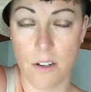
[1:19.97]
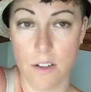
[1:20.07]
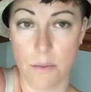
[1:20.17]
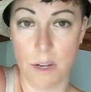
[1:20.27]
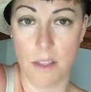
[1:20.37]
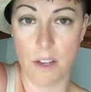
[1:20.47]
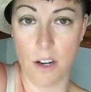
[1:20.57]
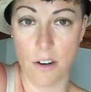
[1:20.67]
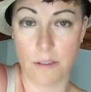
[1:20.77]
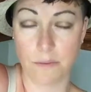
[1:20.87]
Don't mind the
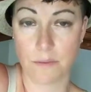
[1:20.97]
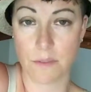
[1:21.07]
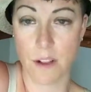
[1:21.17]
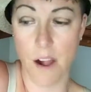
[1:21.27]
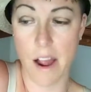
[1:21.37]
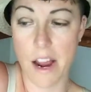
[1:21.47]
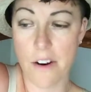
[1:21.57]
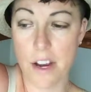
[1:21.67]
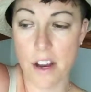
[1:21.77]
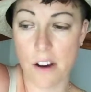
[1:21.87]
dog.
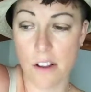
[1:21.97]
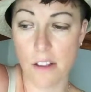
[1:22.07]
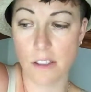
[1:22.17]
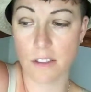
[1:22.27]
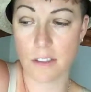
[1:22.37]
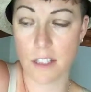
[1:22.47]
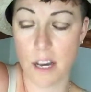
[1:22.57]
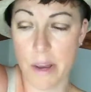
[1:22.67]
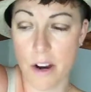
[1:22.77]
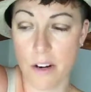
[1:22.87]
Ariel,
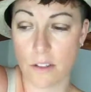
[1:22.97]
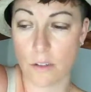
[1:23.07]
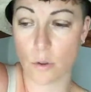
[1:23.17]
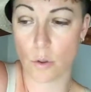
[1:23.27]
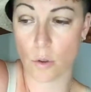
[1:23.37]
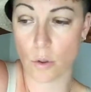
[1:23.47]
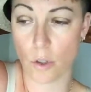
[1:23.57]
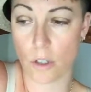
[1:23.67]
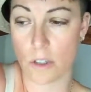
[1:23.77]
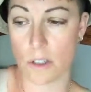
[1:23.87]
come here.
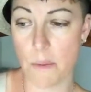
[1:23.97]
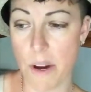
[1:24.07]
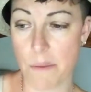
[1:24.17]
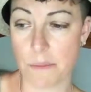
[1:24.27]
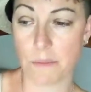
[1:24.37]
Come here.